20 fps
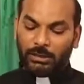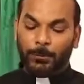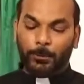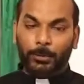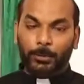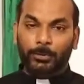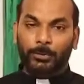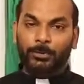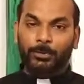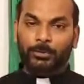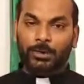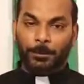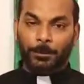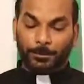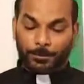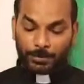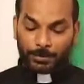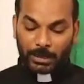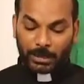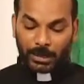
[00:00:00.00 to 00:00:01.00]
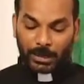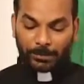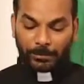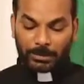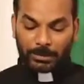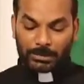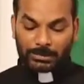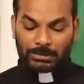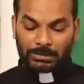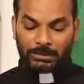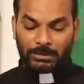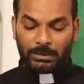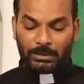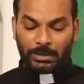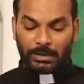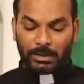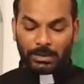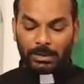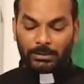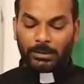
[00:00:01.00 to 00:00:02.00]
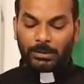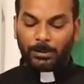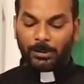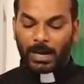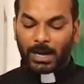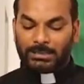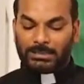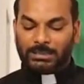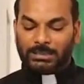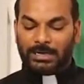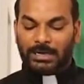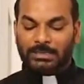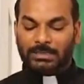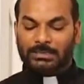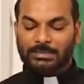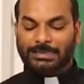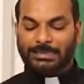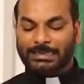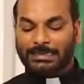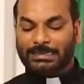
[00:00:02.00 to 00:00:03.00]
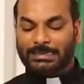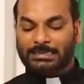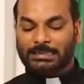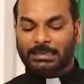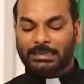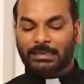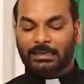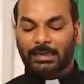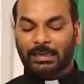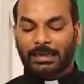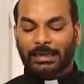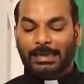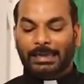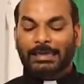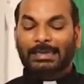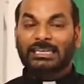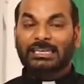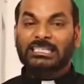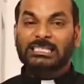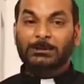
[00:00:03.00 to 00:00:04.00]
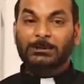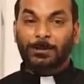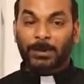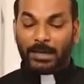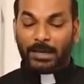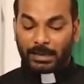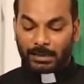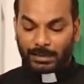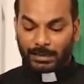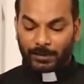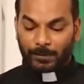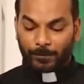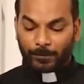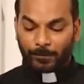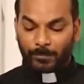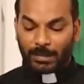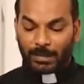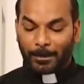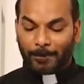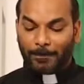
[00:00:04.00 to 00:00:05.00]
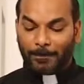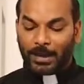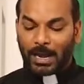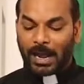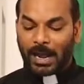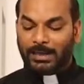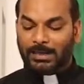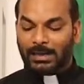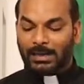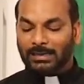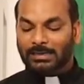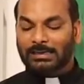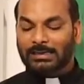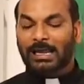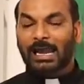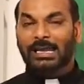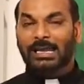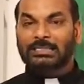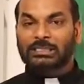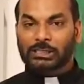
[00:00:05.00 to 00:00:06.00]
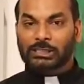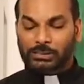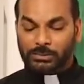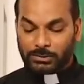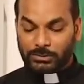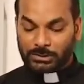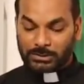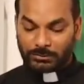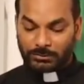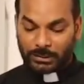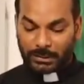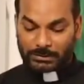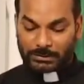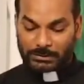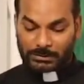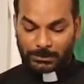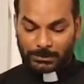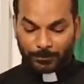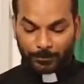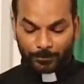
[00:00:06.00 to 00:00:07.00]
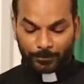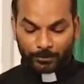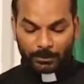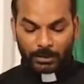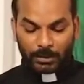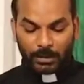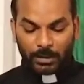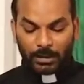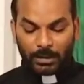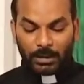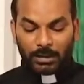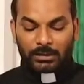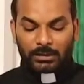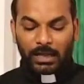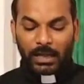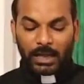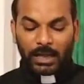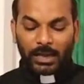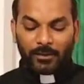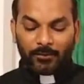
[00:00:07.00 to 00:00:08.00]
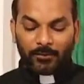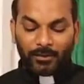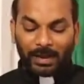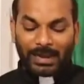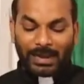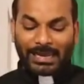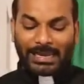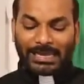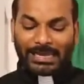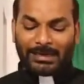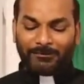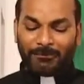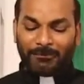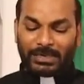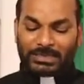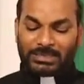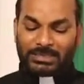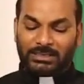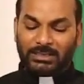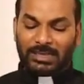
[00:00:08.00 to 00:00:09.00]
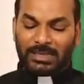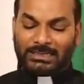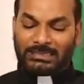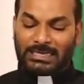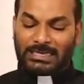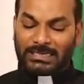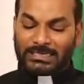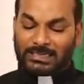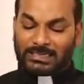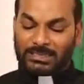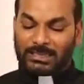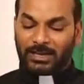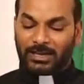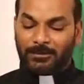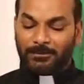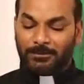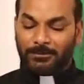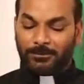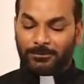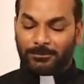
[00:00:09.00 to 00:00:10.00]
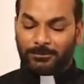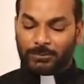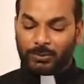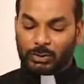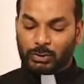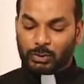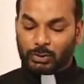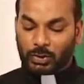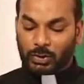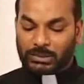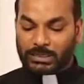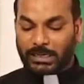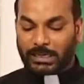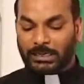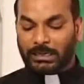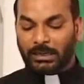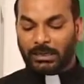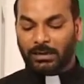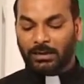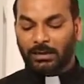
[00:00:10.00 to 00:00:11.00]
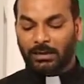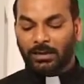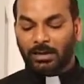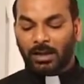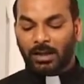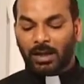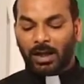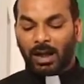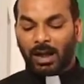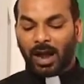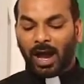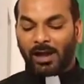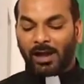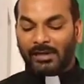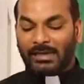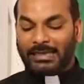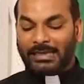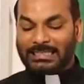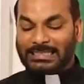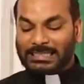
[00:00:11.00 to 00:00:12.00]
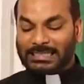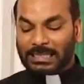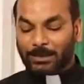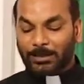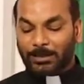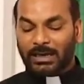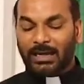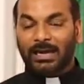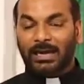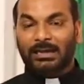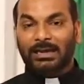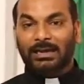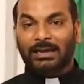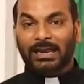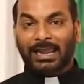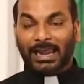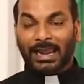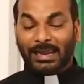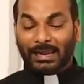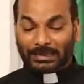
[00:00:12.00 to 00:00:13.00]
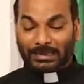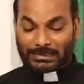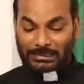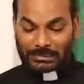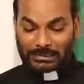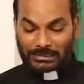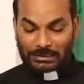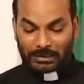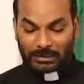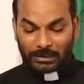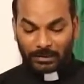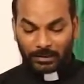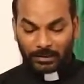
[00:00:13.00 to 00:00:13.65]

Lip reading: the poor, the tribals, the marginalized etc., displaying blatant exclusiveness. The way in which the sections of society are discriminated against,